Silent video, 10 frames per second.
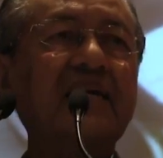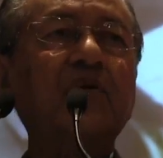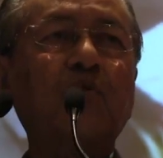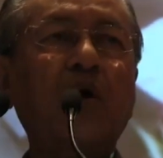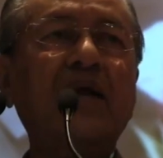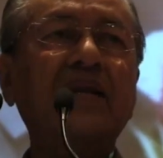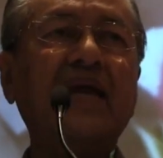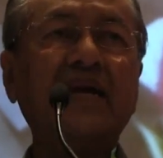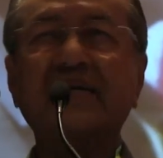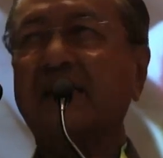
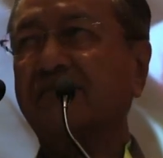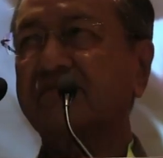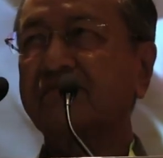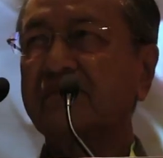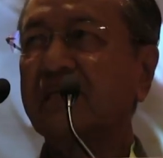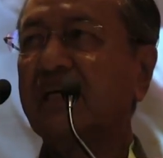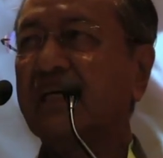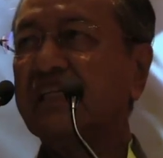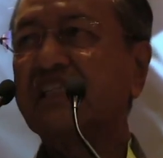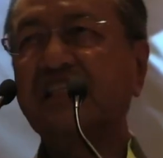Hijacking one
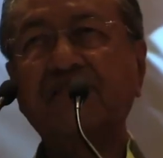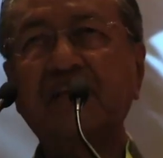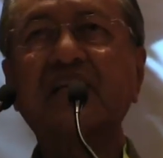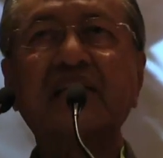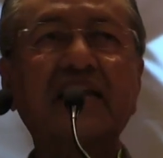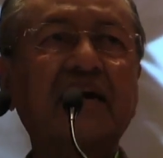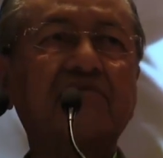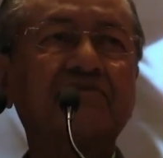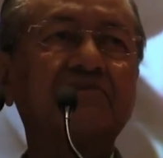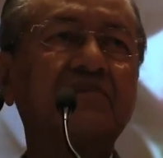aircraft is
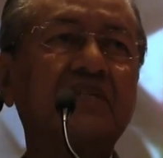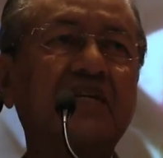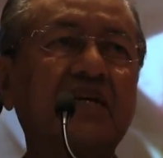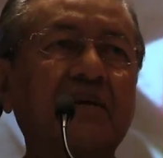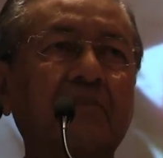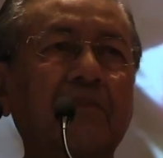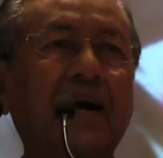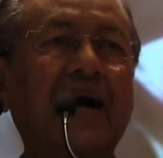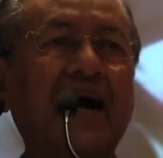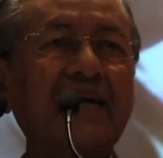difficult enough,
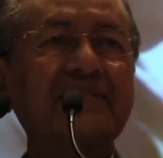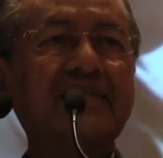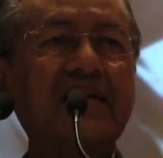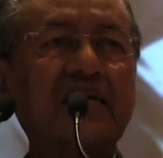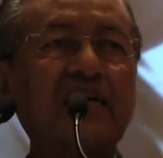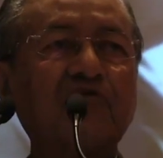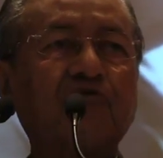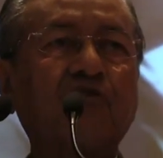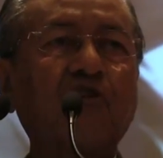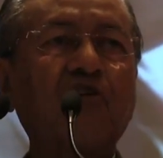but
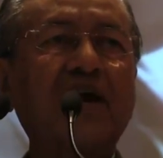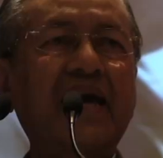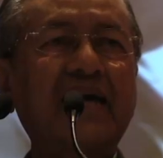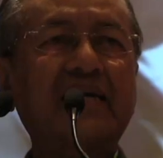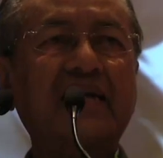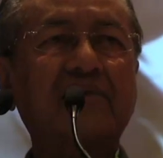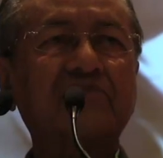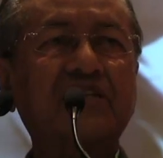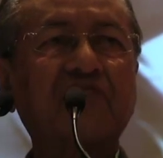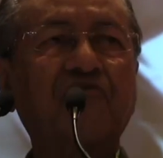hijacking
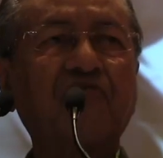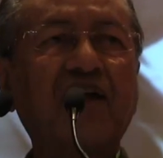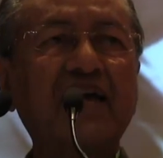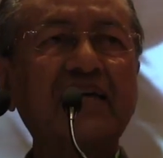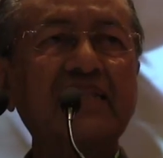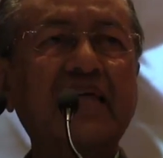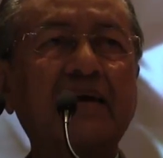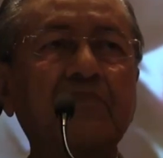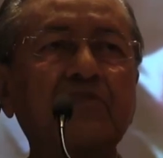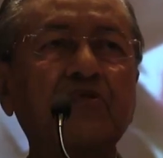4 aircrafts and
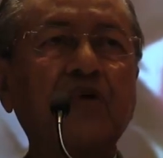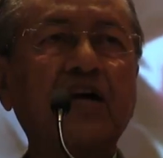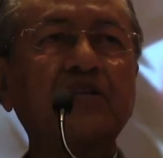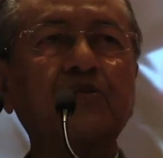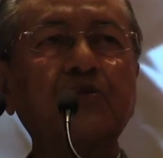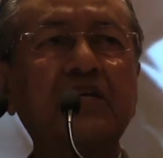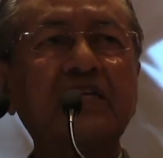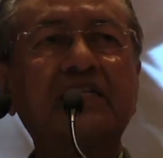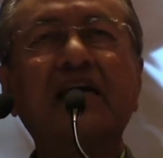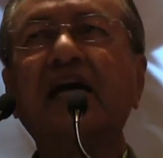flying them
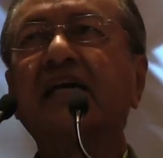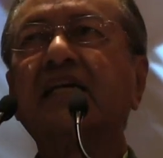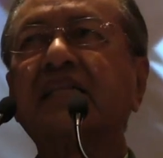so as to